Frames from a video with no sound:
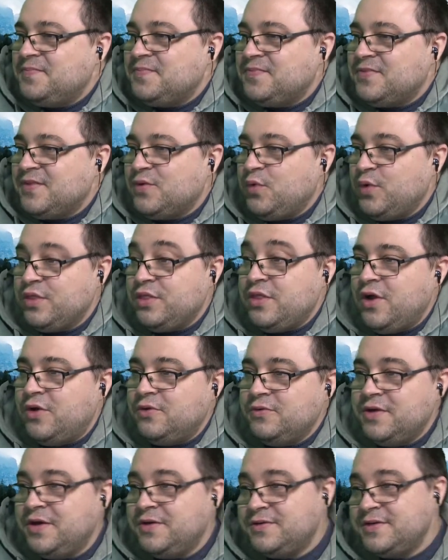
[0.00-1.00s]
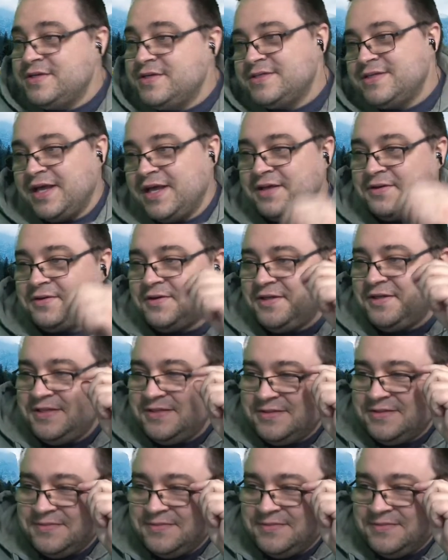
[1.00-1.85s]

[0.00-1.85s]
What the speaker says: With no notice at all.